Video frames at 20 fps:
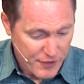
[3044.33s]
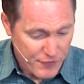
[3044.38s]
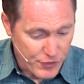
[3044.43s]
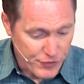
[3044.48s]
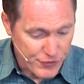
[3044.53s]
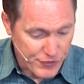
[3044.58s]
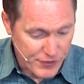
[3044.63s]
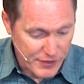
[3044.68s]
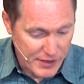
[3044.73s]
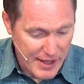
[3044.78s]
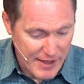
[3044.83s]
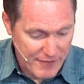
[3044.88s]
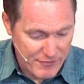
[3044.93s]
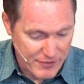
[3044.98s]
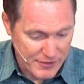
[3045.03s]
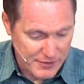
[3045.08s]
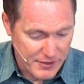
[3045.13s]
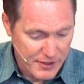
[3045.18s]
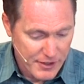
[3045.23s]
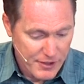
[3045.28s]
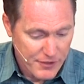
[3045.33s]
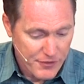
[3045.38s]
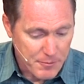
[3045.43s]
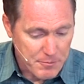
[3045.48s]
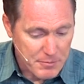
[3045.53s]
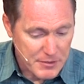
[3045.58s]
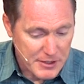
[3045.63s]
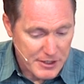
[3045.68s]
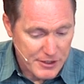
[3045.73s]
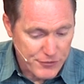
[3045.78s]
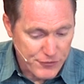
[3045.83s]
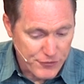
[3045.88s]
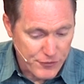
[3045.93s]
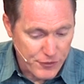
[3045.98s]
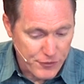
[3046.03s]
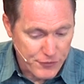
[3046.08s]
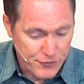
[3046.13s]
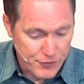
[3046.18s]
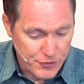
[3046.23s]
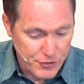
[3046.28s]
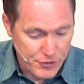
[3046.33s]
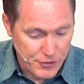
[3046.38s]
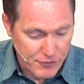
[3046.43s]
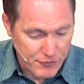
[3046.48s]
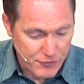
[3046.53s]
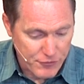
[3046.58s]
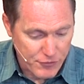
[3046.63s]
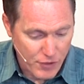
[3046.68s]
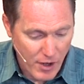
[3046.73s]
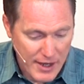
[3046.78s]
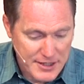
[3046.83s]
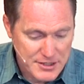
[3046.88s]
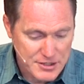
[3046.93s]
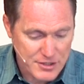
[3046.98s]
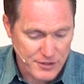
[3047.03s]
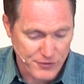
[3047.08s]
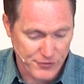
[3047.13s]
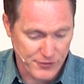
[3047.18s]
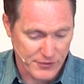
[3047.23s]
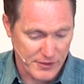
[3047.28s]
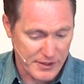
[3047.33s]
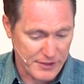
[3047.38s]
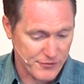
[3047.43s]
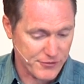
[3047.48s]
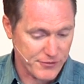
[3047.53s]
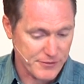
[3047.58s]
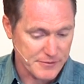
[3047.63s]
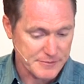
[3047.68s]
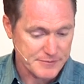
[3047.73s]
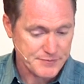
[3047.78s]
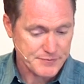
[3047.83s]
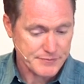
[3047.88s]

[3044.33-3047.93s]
Verse 11, the peaceful fruit of righteousness.